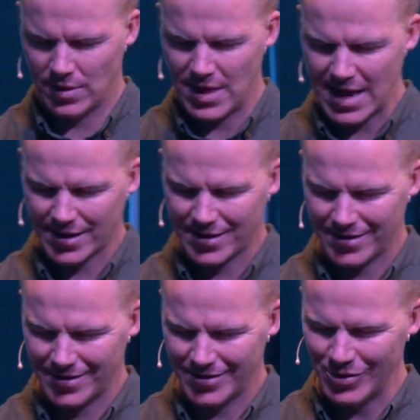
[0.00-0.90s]
that
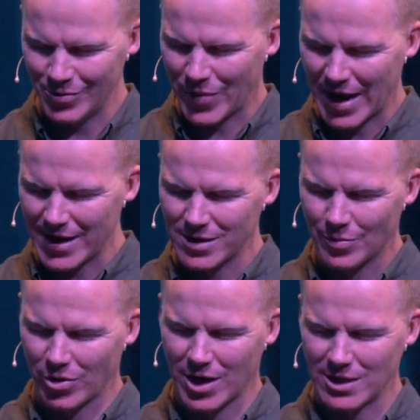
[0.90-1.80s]
you paid the
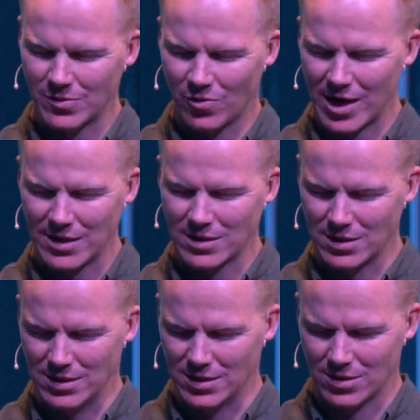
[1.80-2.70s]
price for our
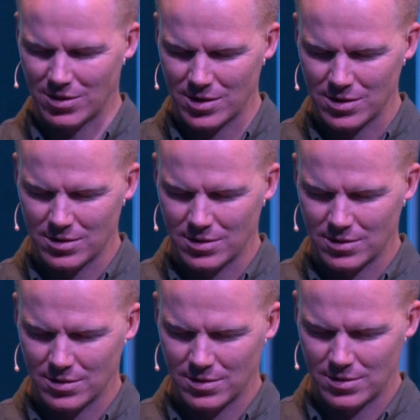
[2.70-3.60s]
sins, God.
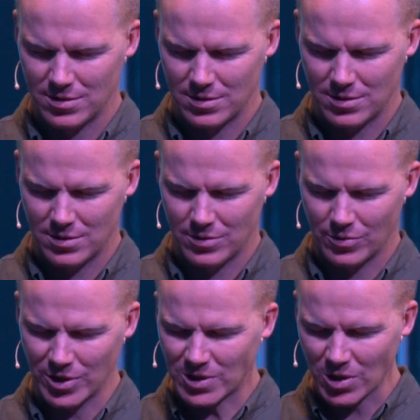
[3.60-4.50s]

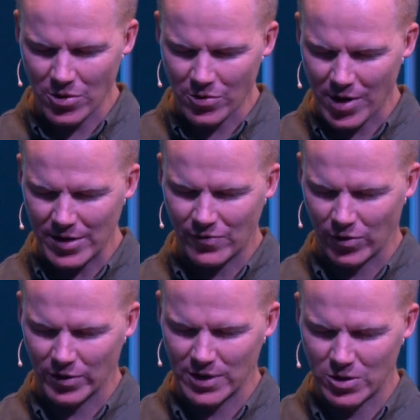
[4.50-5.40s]
We're so
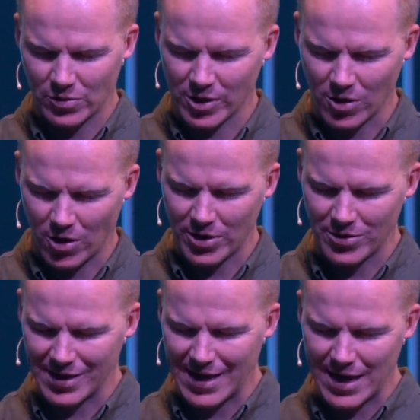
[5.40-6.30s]
grateful that you're a God
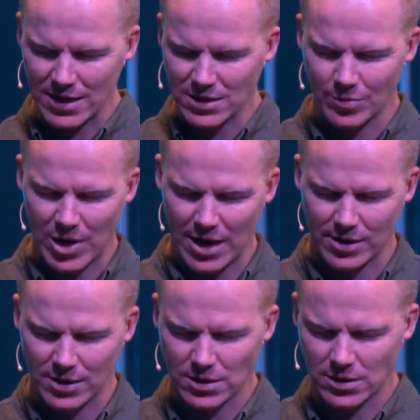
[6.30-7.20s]
who cares about
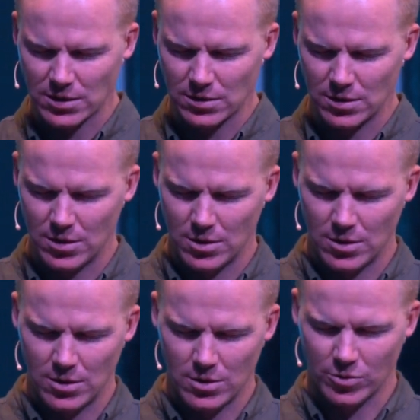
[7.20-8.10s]
us.
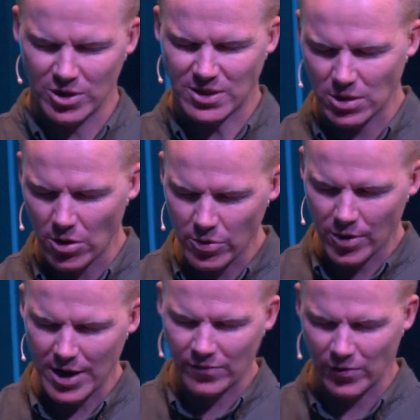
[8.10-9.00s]
We're so
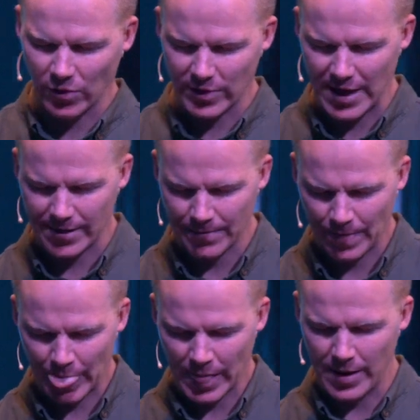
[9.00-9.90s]
grateful that
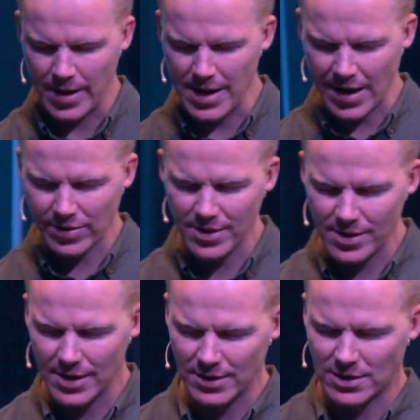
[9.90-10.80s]
nothing
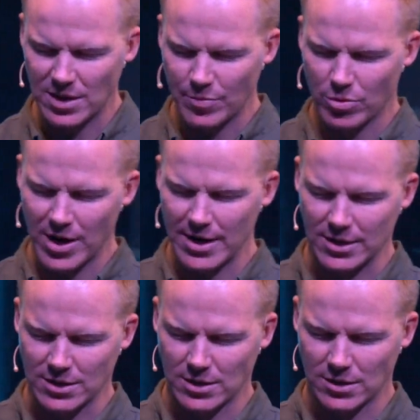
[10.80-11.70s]
can separate
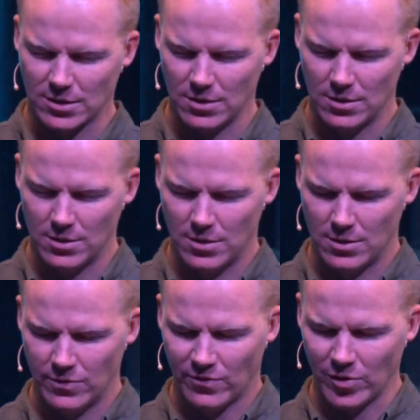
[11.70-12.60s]
us
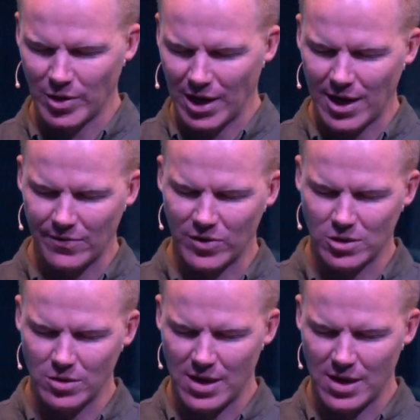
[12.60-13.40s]
from the love that you